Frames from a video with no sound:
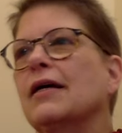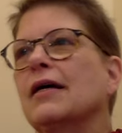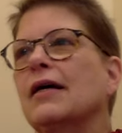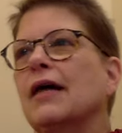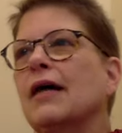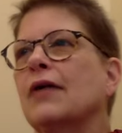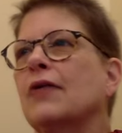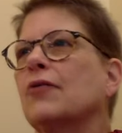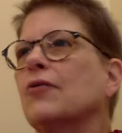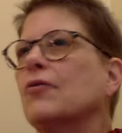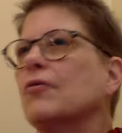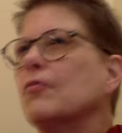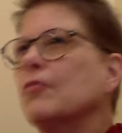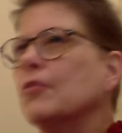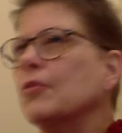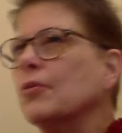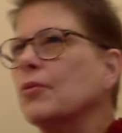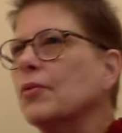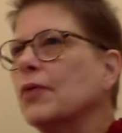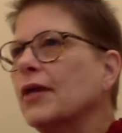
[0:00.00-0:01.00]
I don't know if you're
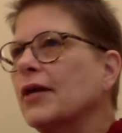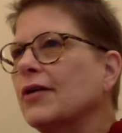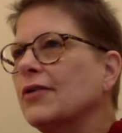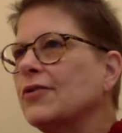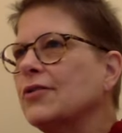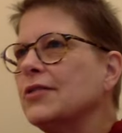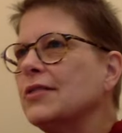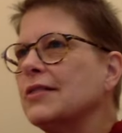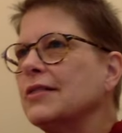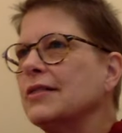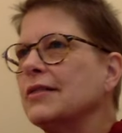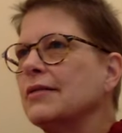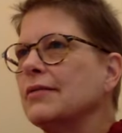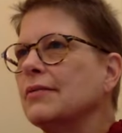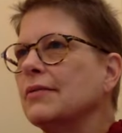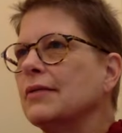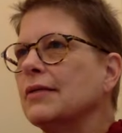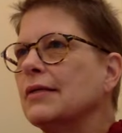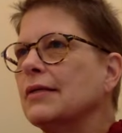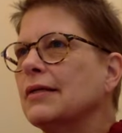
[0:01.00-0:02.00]
aware, just
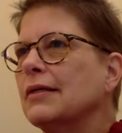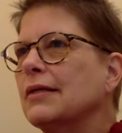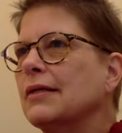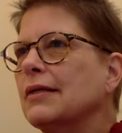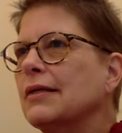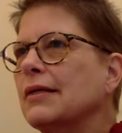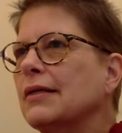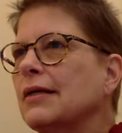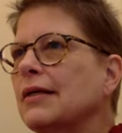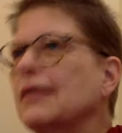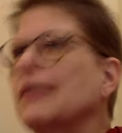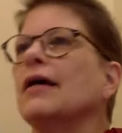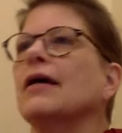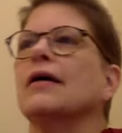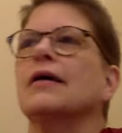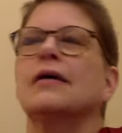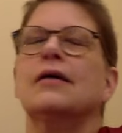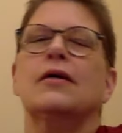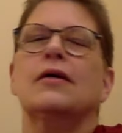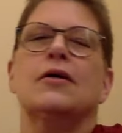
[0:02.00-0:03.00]
mm-hmm.
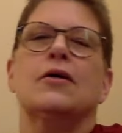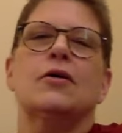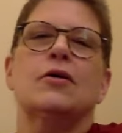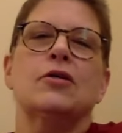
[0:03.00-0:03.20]
yeah.